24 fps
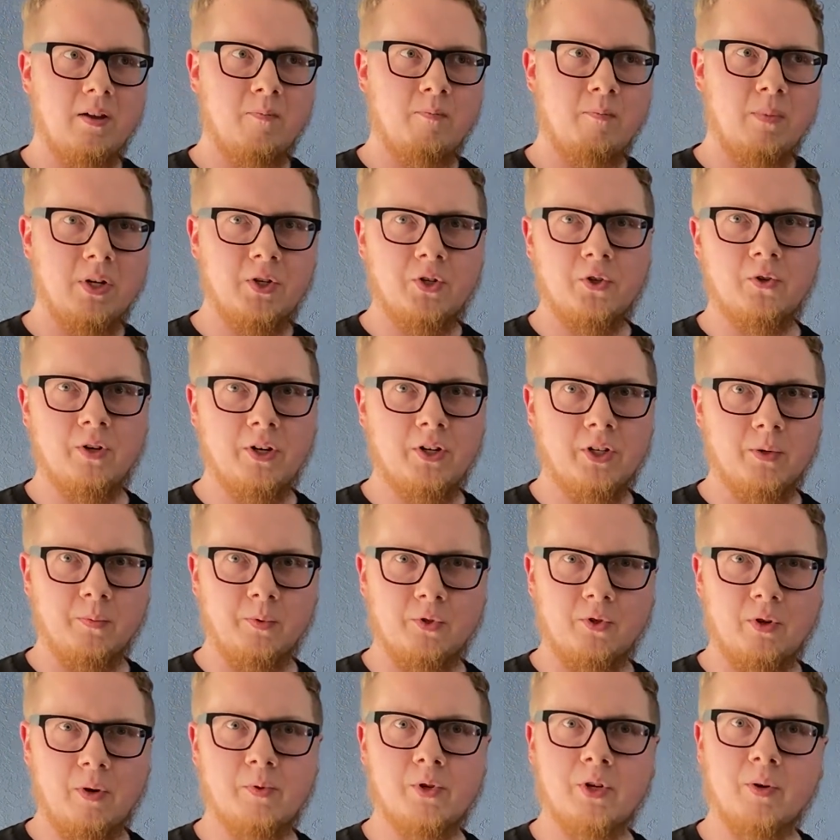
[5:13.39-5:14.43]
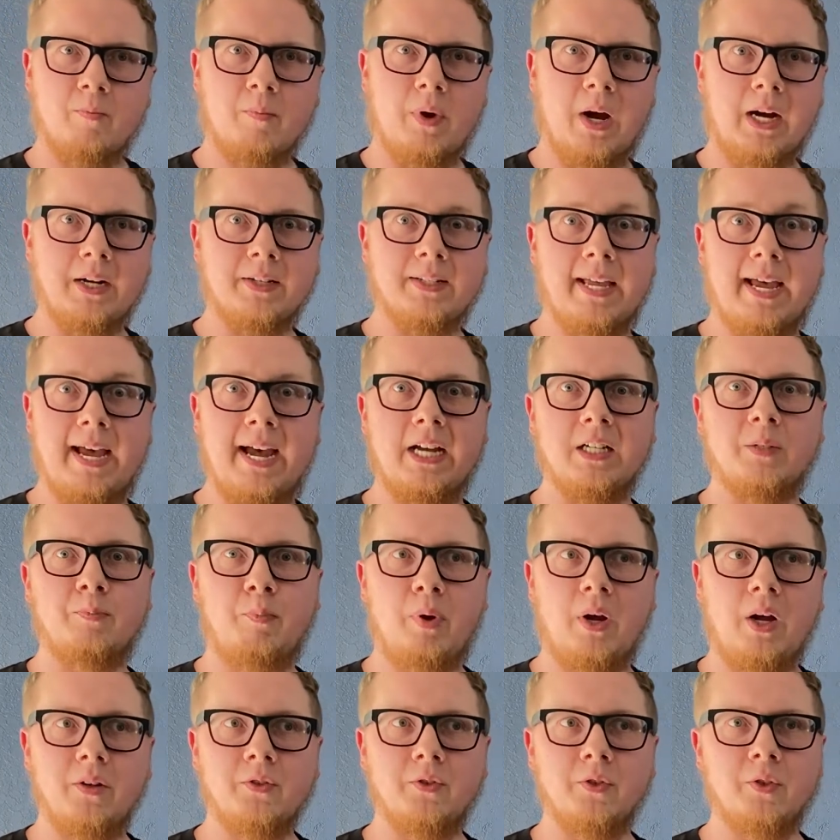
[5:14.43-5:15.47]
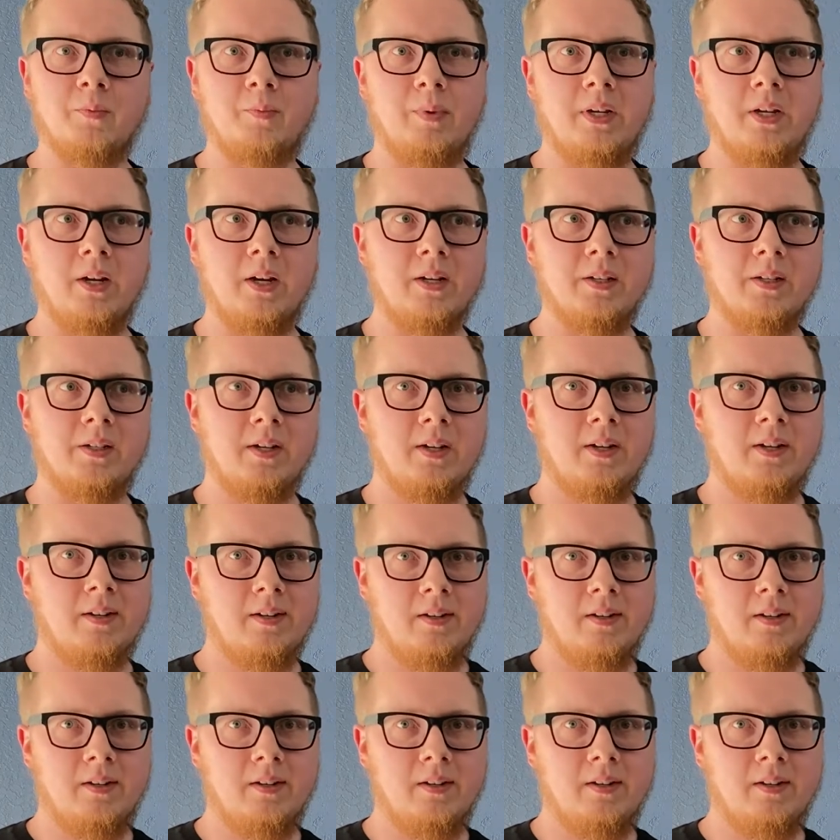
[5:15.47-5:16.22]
mystery subscription box that has puzzles because